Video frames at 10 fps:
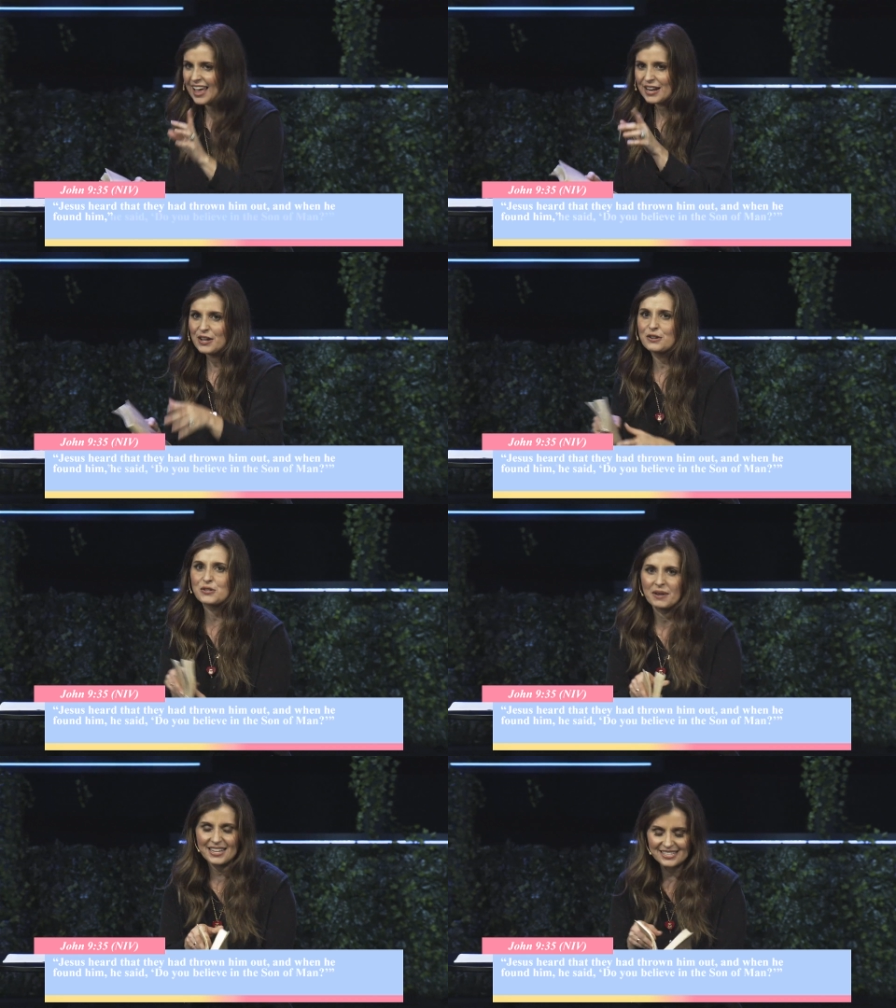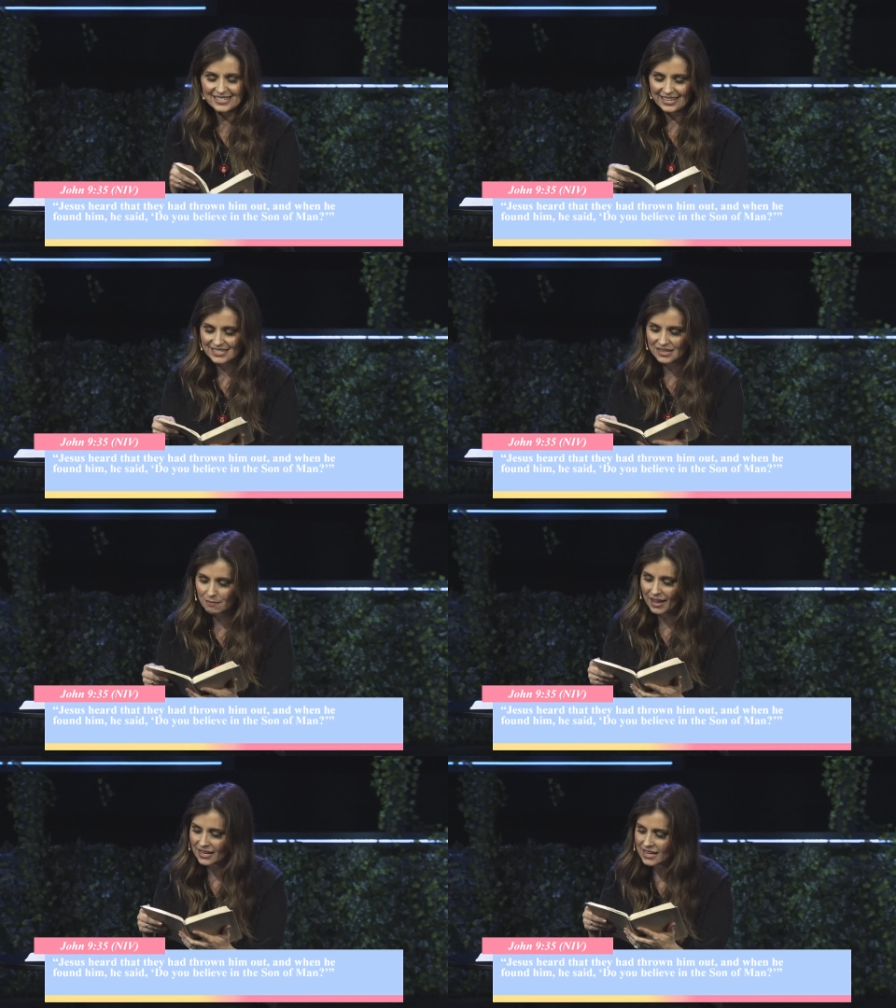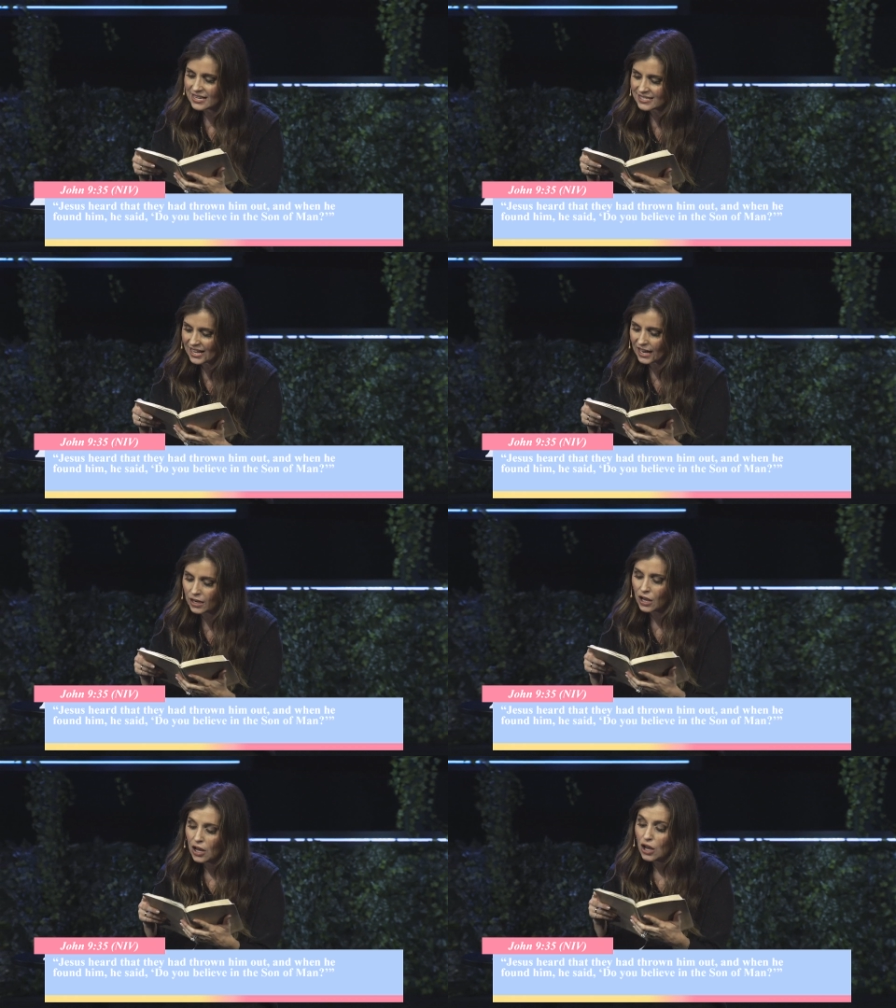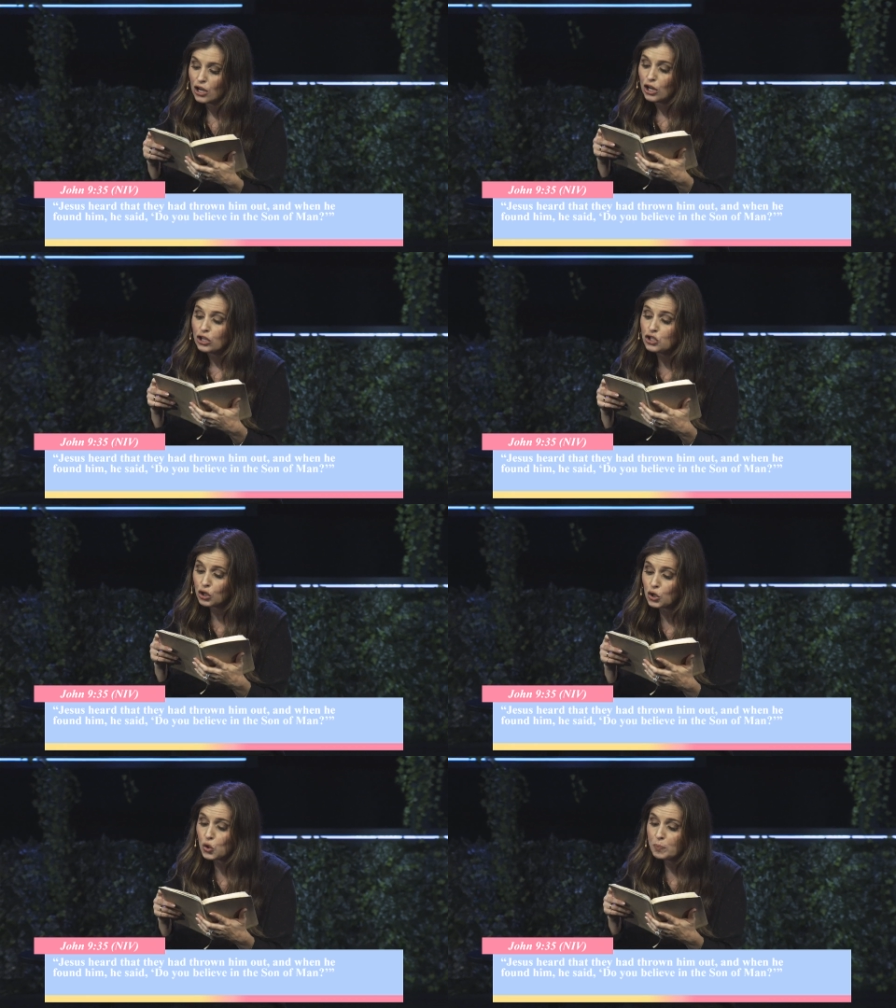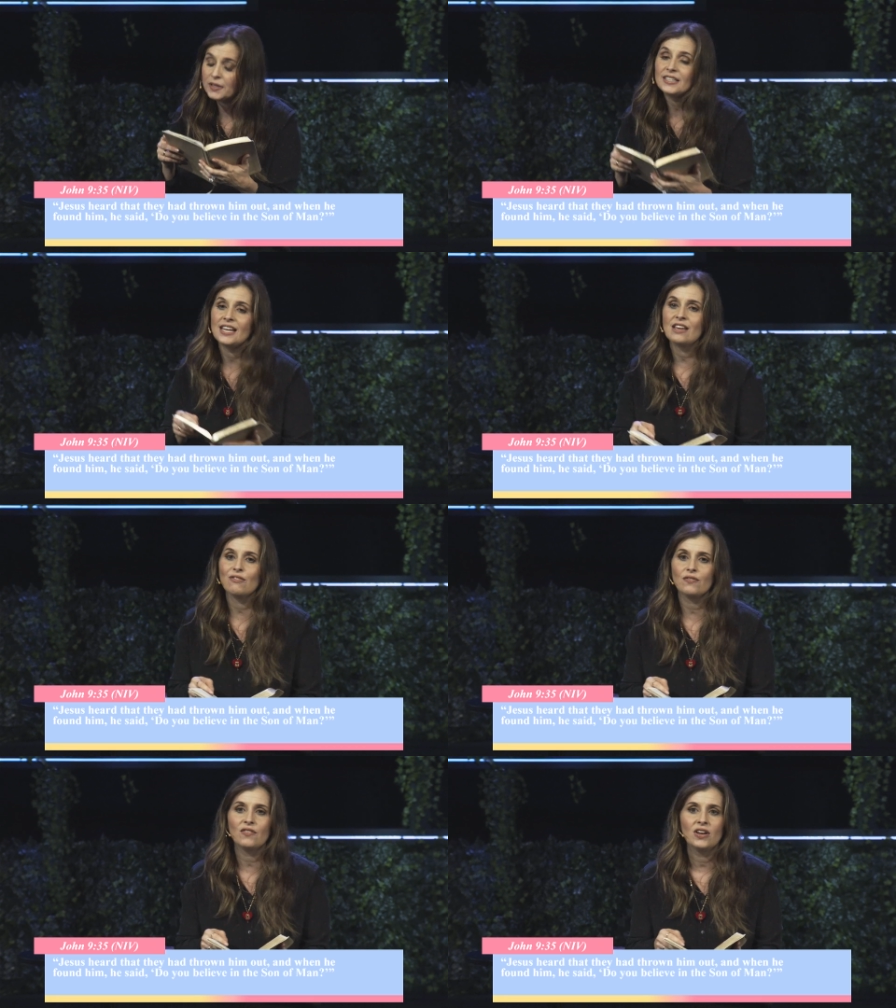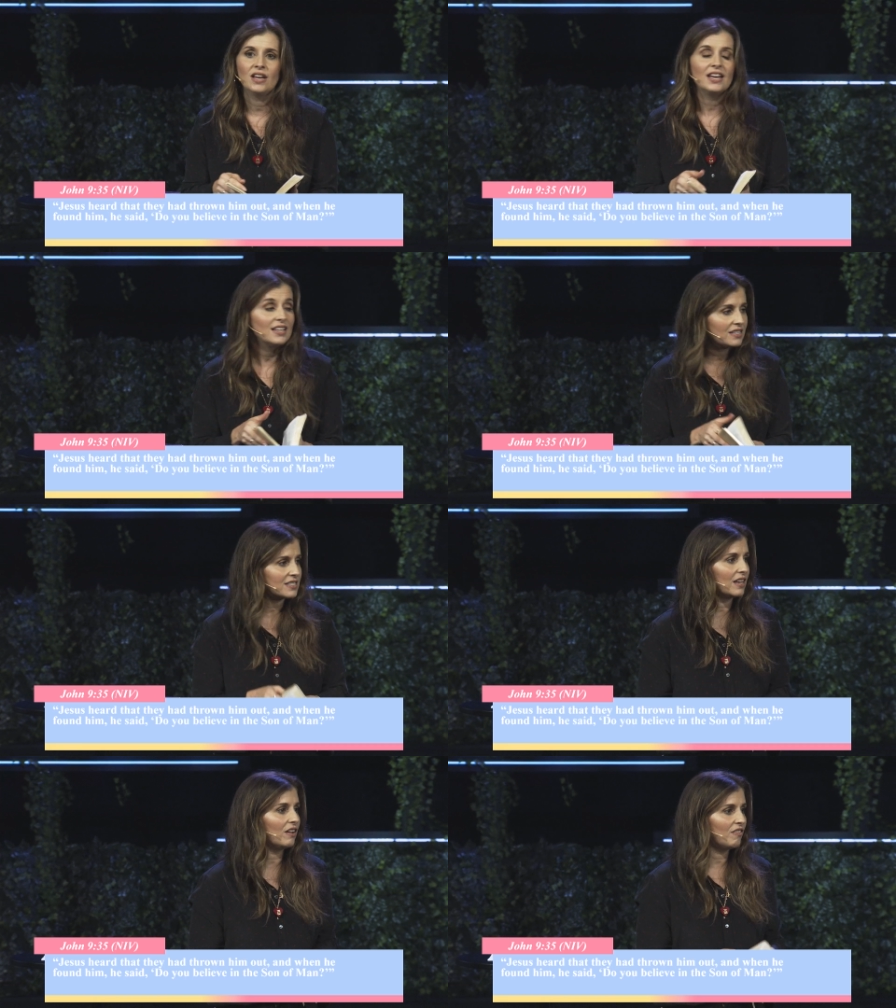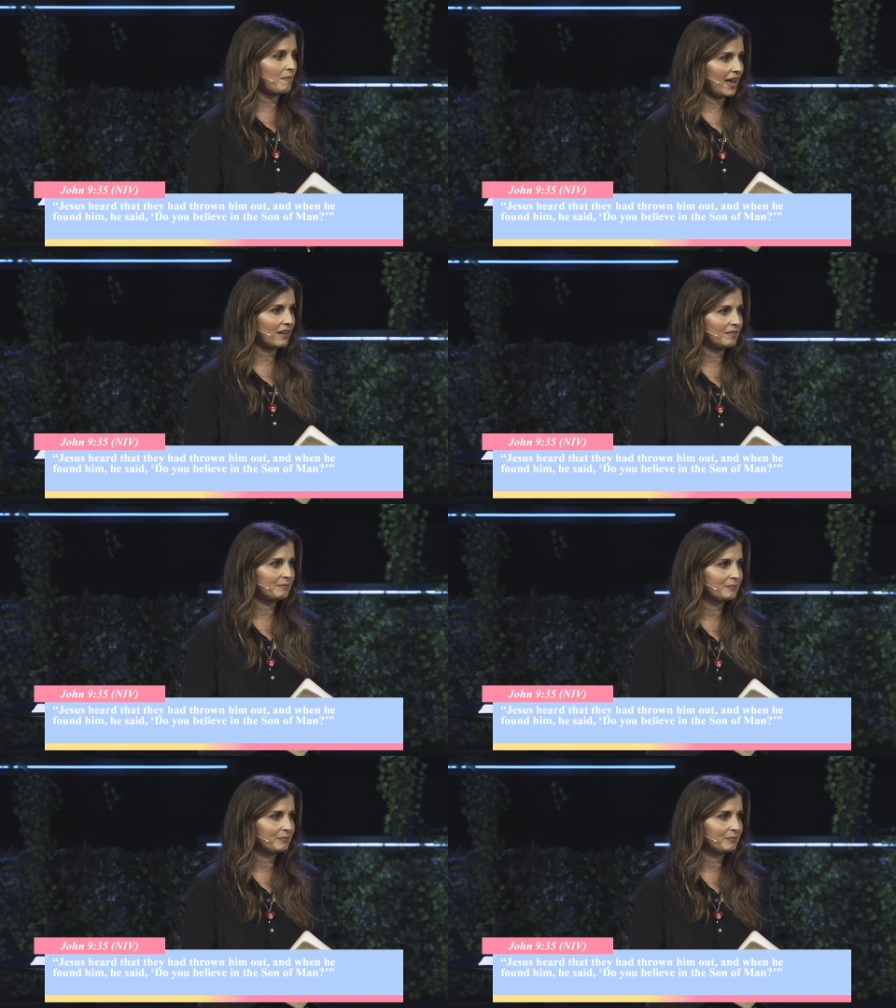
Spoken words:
And here's what he said to the man. He said, do you believe in the Son of Man?